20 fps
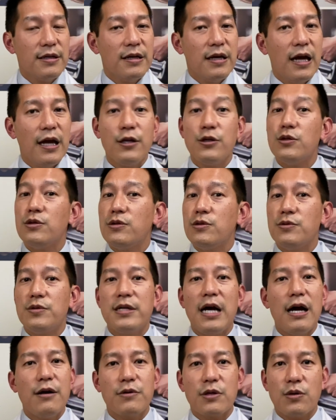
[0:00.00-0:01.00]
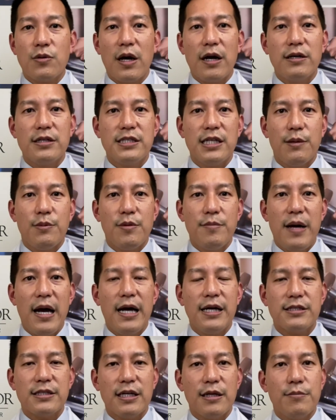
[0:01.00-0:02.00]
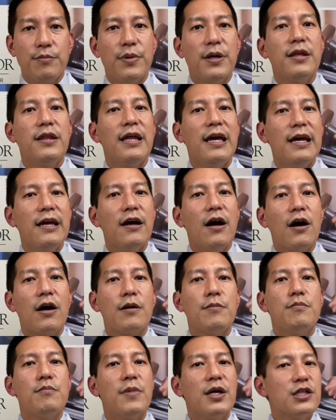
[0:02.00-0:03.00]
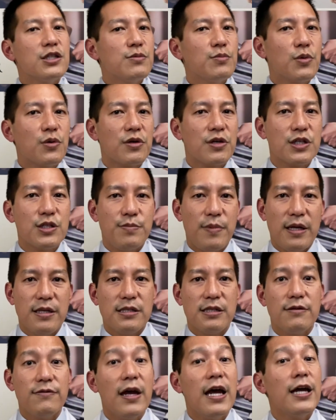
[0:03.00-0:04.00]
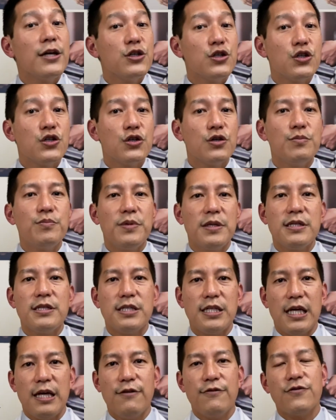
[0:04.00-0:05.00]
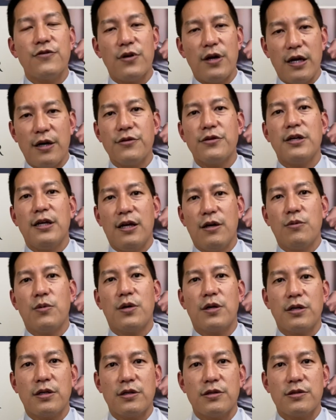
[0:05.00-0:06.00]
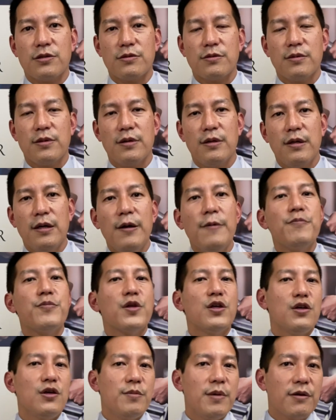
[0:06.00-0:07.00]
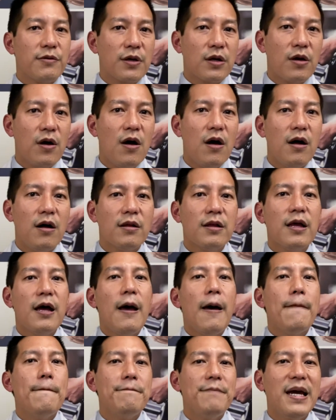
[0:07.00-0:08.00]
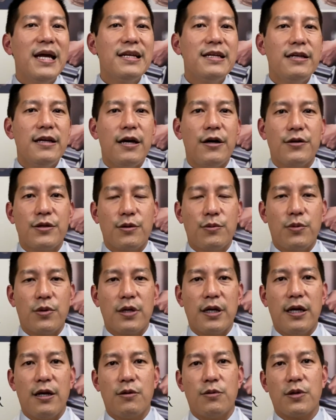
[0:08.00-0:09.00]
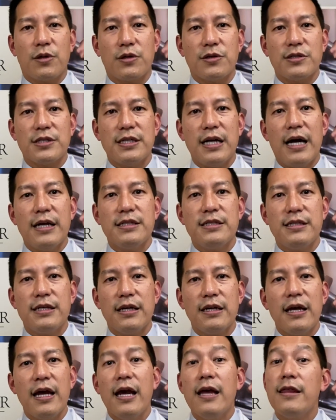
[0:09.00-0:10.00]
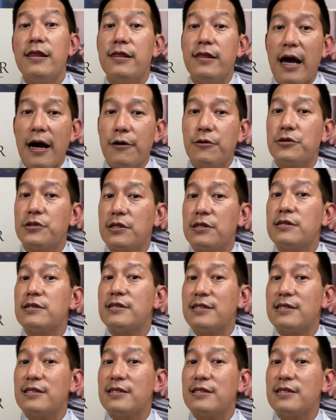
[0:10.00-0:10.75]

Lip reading: and do not require double masking, but they are much more expensive and should be saved for healthcare workers. You may recall, many healthcare workers got sick and thousands